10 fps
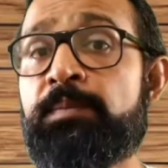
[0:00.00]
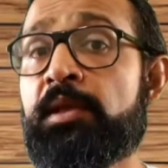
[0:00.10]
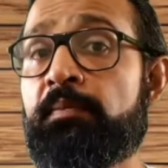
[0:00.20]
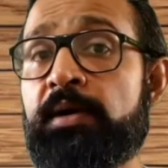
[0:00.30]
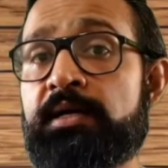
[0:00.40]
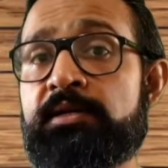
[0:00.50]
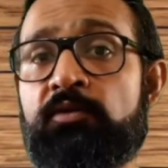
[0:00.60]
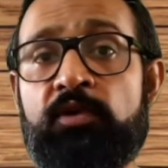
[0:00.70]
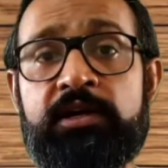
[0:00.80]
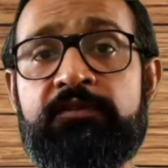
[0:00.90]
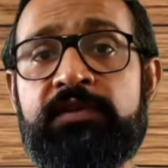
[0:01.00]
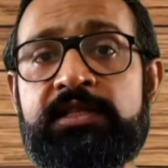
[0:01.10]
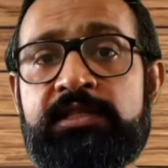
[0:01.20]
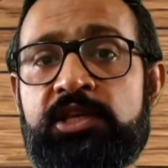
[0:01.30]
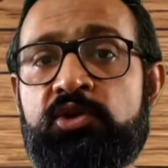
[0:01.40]
But what if, let's say,
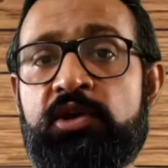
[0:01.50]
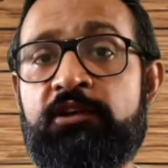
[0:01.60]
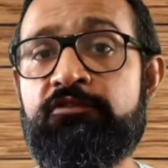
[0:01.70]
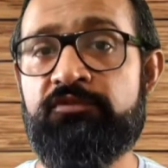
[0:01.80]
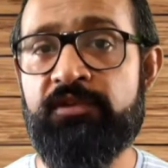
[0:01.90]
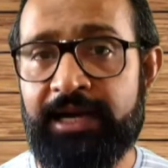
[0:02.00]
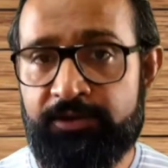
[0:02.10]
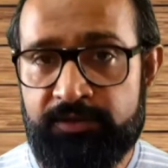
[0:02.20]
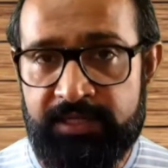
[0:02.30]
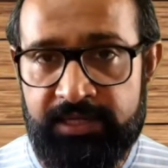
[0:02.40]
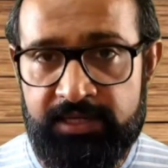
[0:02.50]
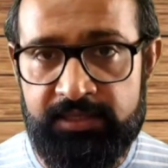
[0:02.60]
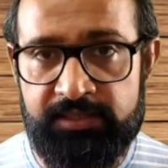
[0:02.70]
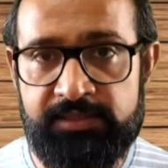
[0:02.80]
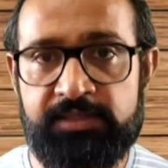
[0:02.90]
you have 5
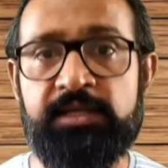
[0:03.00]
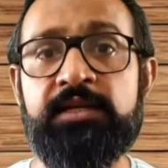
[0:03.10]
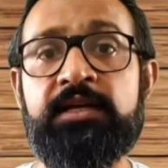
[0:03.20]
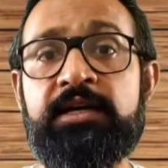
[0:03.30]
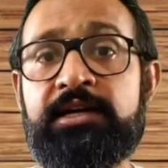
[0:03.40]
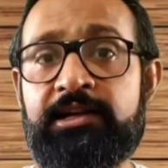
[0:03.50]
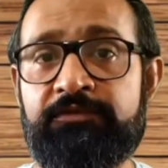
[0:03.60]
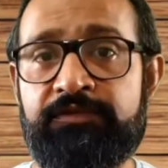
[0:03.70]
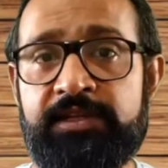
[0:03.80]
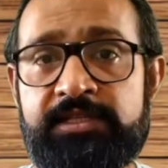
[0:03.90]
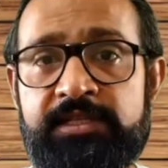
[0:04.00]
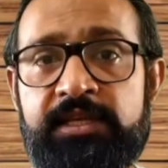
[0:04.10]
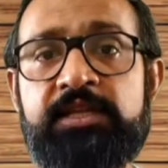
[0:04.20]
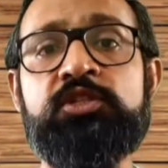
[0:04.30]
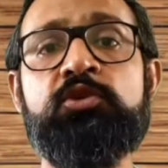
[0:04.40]
triggers
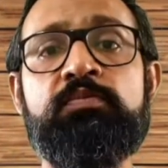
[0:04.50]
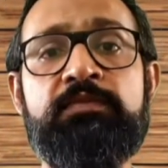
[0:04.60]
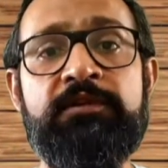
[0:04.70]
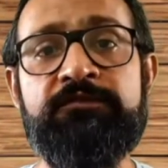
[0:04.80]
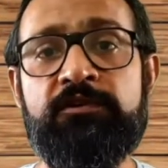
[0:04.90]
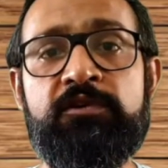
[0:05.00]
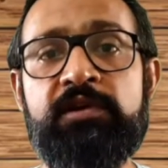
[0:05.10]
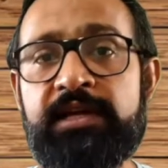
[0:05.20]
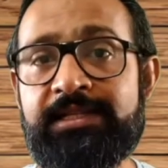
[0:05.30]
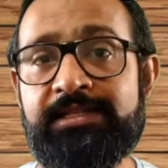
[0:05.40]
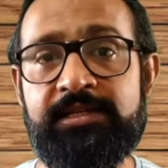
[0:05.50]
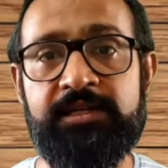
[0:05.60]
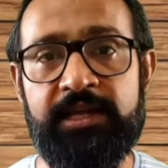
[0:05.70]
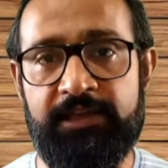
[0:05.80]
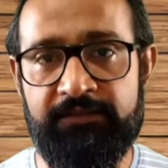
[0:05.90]
referencing to before insert
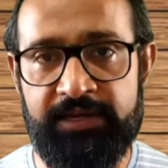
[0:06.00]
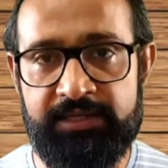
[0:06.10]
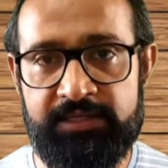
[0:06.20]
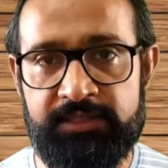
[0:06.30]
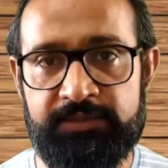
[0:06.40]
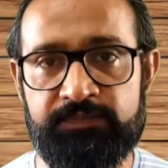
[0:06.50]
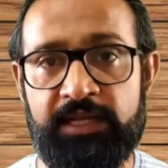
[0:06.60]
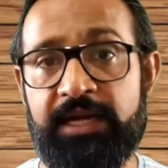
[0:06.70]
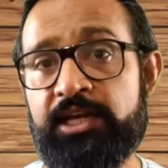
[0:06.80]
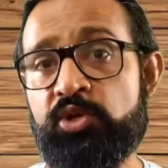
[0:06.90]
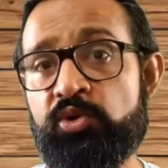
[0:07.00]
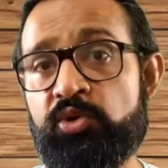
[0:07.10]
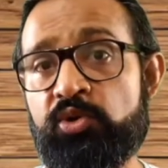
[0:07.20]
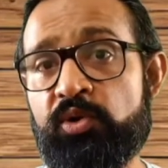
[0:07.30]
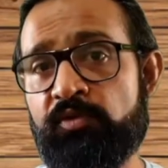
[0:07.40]
event and you
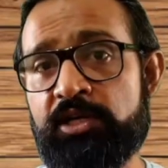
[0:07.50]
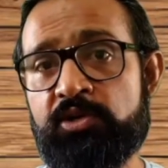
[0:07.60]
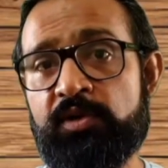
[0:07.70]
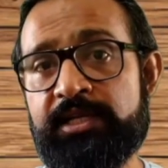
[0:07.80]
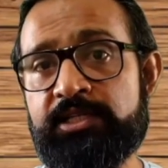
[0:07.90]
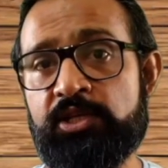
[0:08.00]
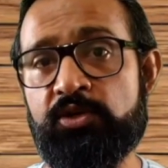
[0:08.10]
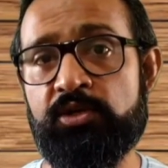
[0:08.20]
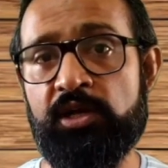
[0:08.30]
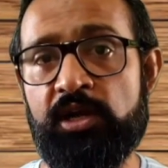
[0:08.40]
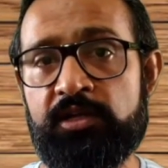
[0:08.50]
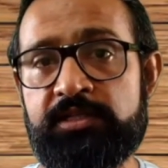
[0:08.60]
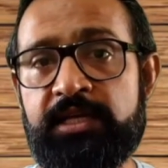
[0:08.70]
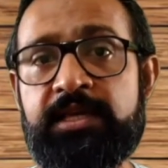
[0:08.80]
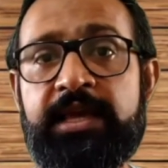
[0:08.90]
actually wanted to execute your logic
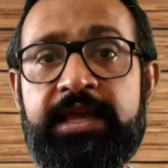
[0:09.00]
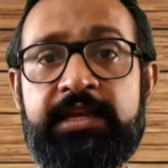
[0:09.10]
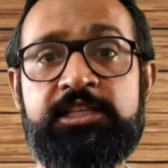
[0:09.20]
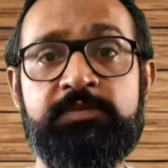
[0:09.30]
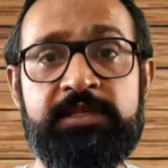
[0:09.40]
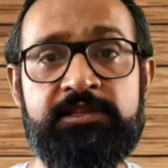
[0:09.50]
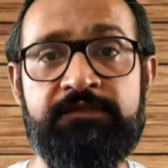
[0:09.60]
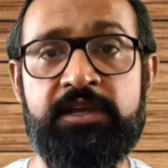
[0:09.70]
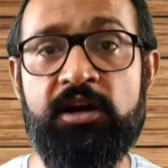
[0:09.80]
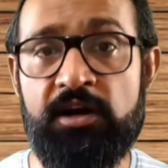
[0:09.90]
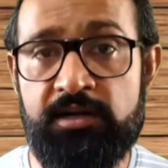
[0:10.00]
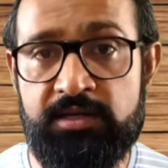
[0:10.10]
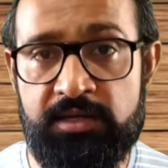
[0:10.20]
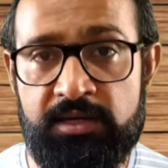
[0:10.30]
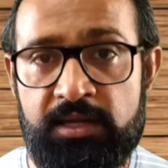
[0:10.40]
in a specific
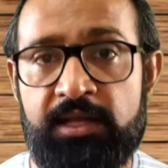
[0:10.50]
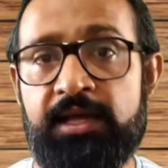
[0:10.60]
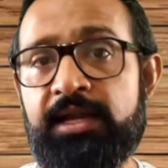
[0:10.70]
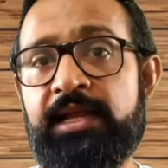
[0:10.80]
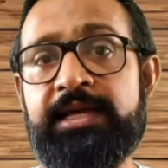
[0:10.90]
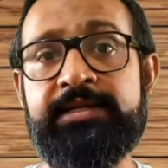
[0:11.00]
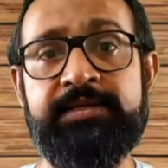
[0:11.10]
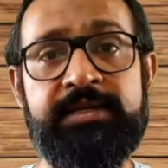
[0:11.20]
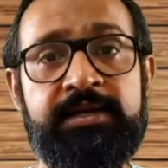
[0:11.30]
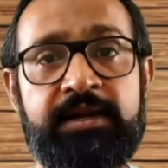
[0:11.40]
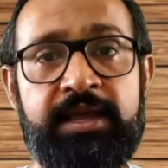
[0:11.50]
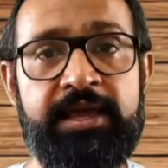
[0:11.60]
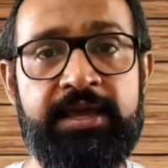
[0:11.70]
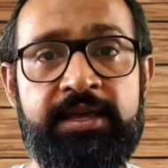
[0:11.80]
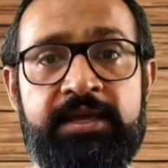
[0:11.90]
order, like trigger
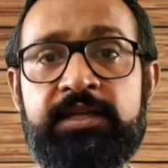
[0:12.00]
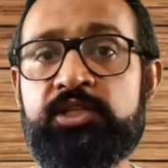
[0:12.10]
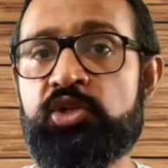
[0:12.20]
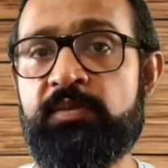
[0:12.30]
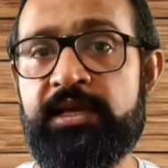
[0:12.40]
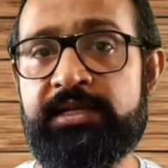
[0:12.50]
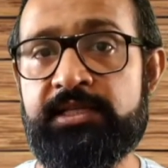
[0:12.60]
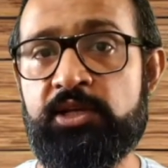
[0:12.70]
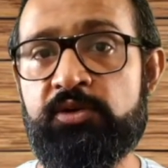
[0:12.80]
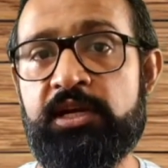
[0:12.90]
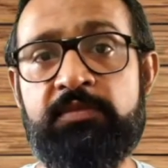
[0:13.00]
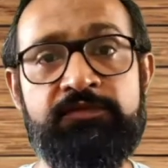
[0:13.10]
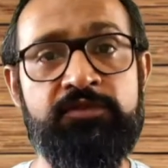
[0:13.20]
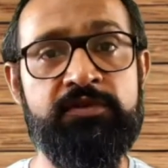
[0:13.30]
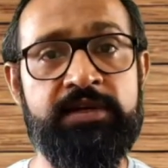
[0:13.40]
A should be executed
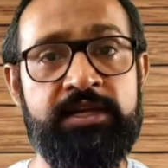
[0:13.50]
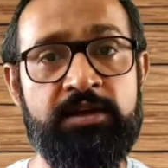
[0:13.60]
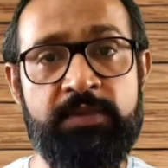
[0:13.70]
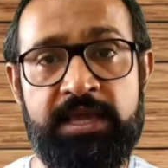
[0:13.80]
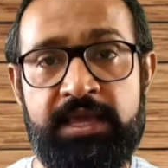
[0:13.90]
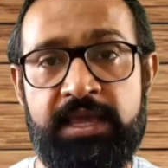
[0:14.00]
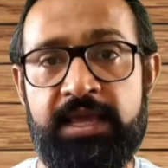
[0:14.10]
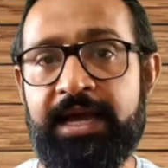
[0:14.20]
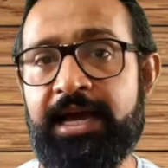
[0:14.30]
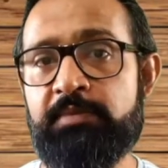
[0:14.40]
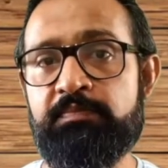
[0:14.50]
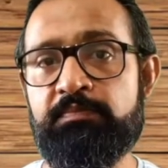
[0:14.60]
before trigger B and